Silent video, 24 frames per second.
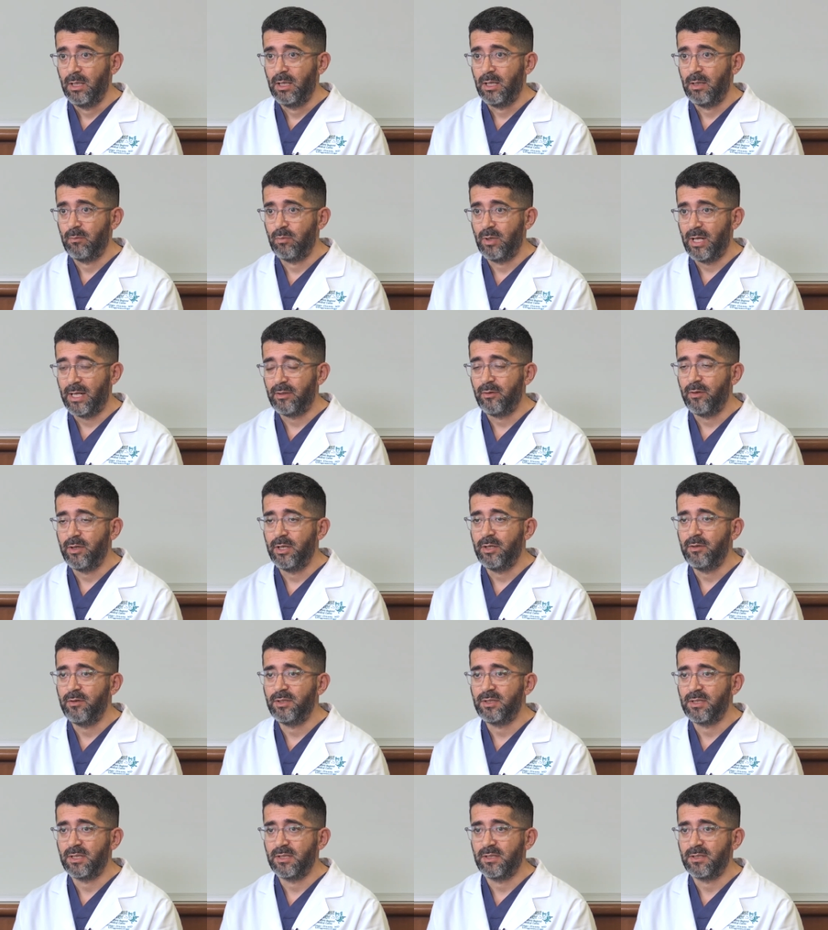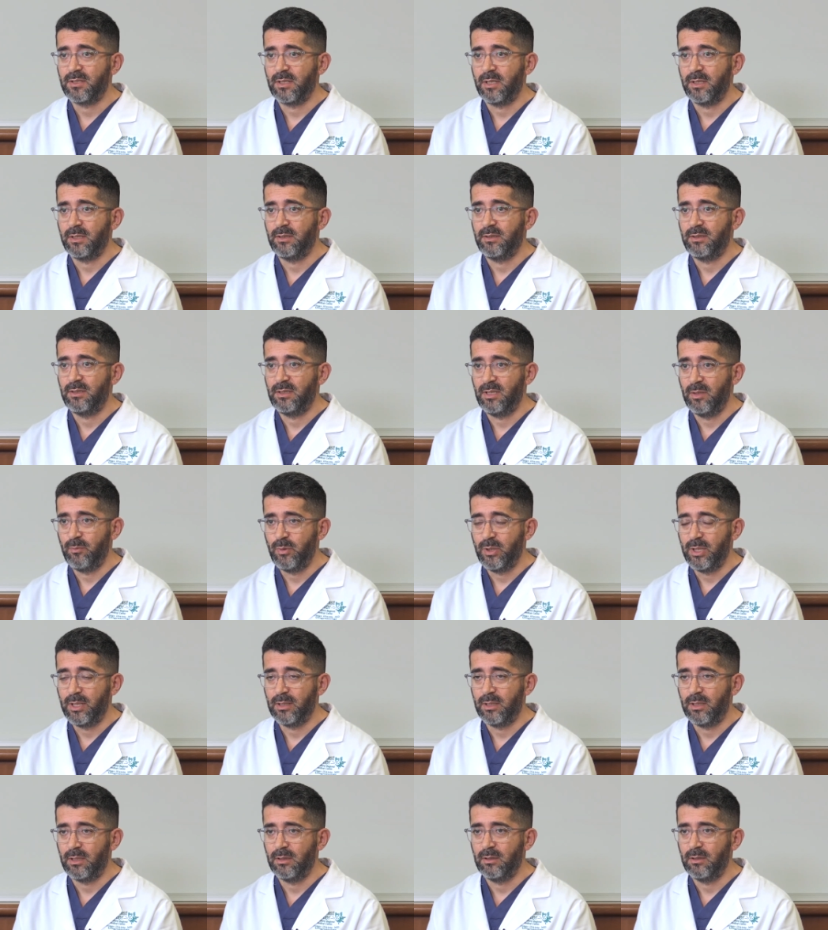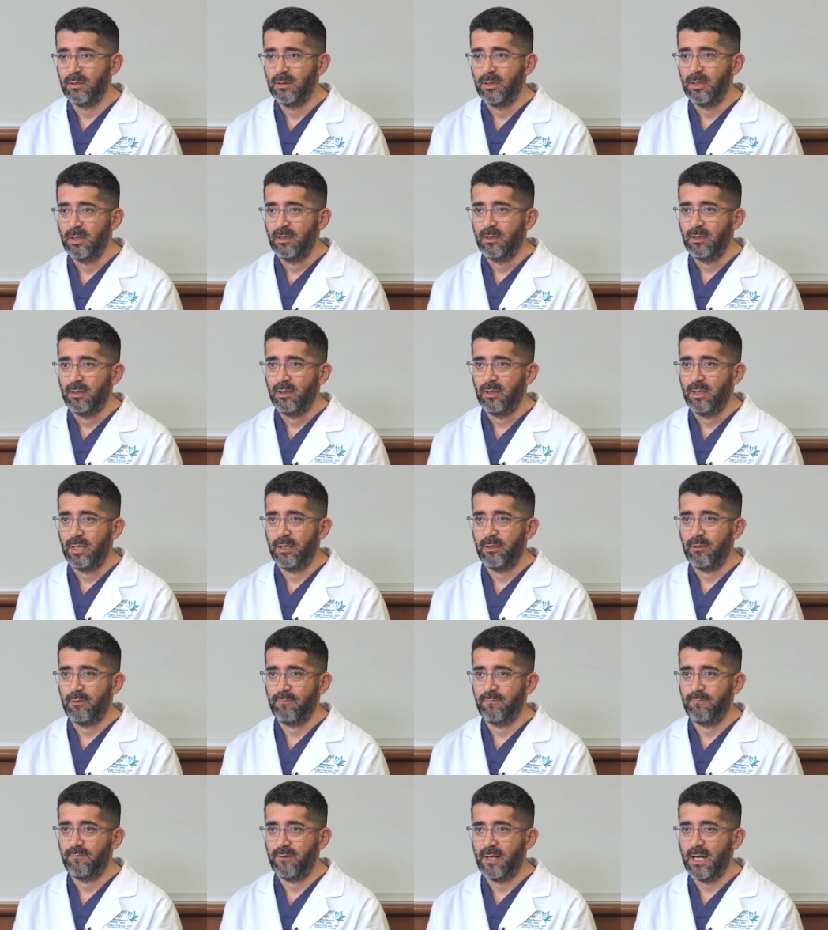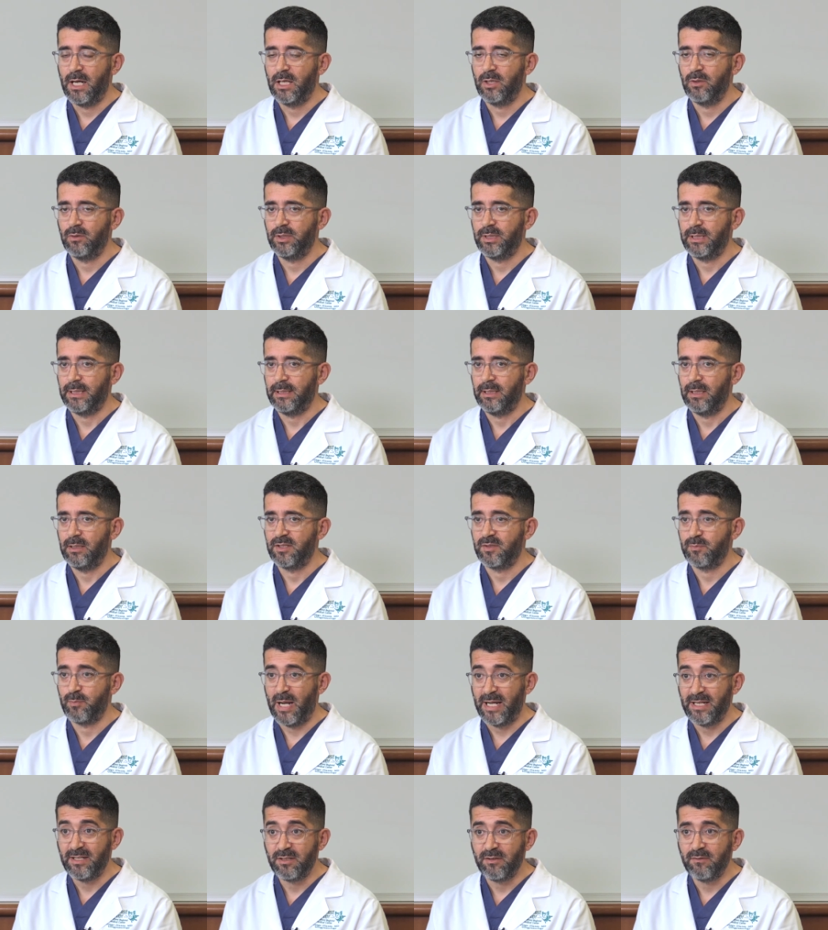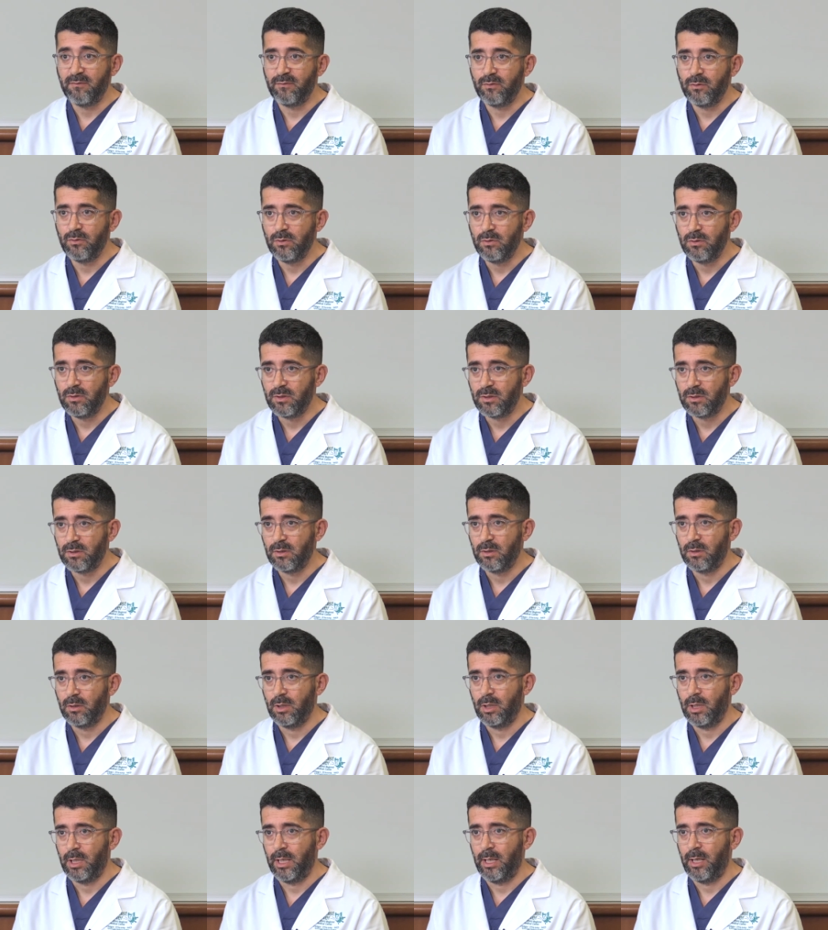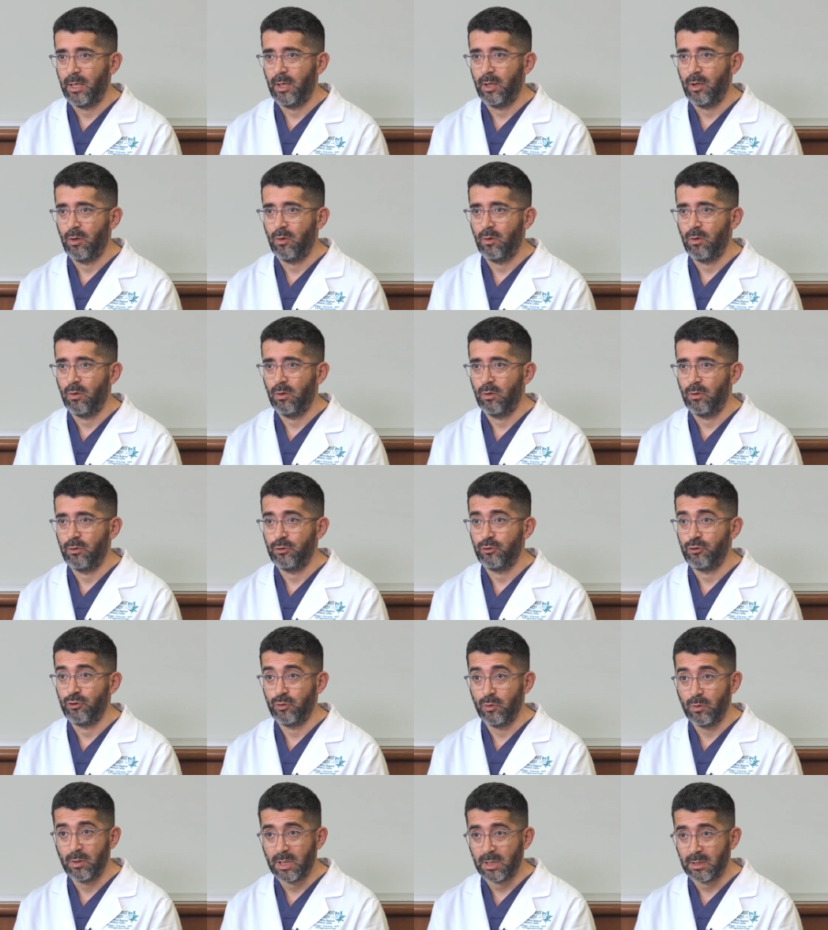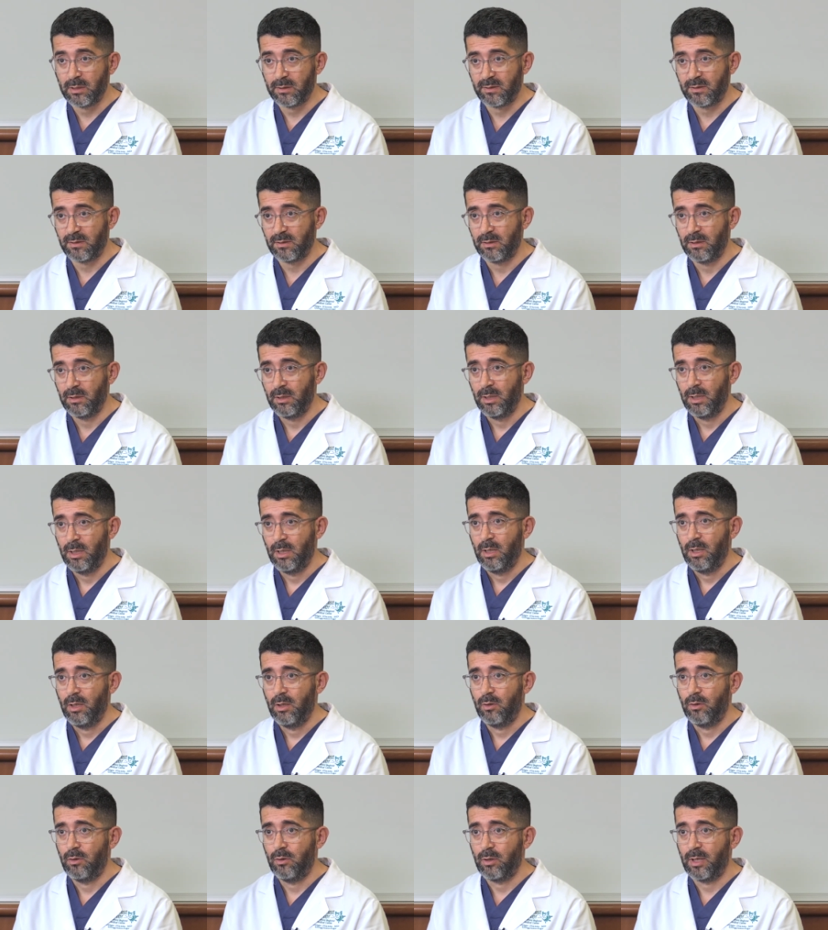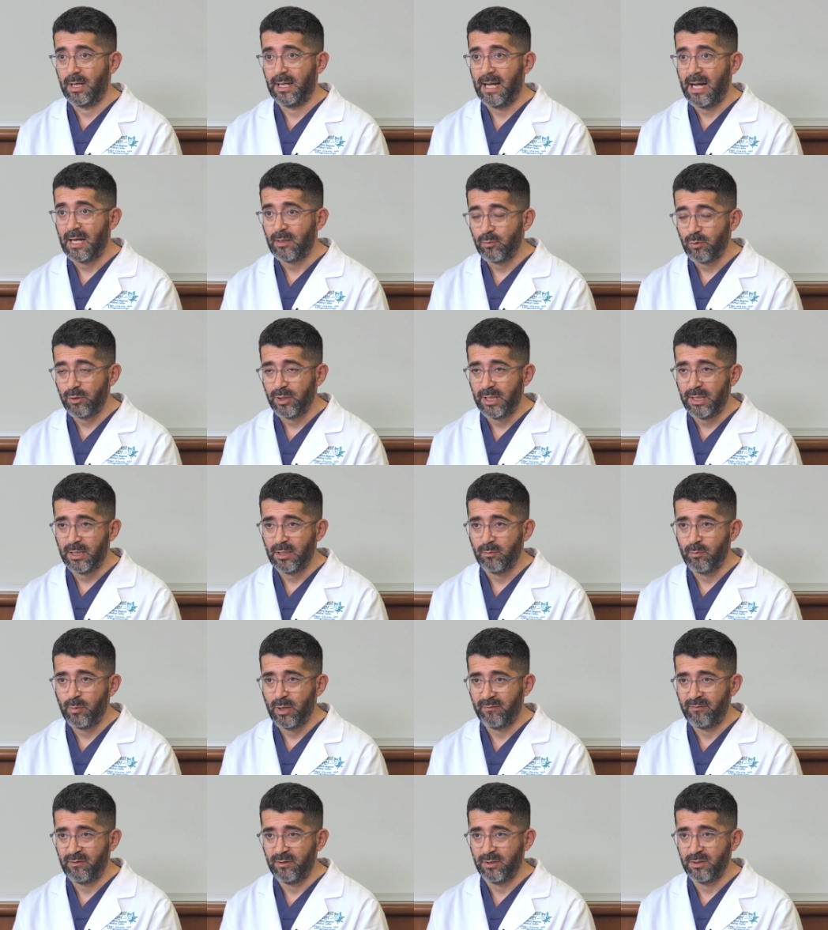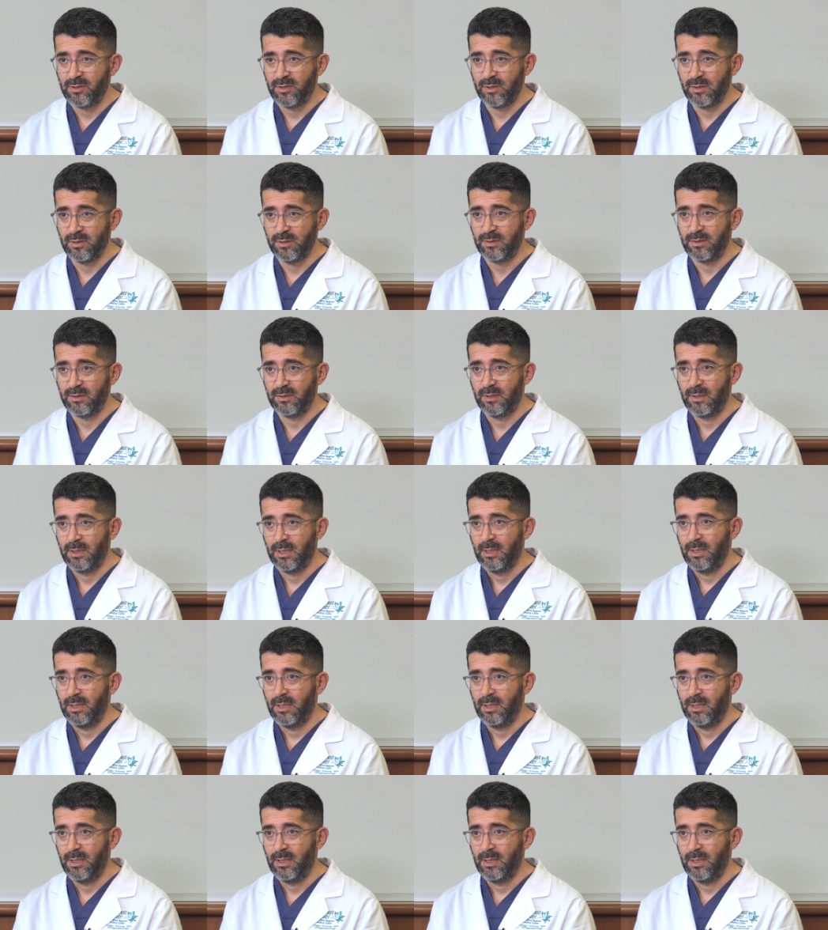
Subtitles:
And bladder irritants are typical found in spicy foods or sugars or carbonated beverages.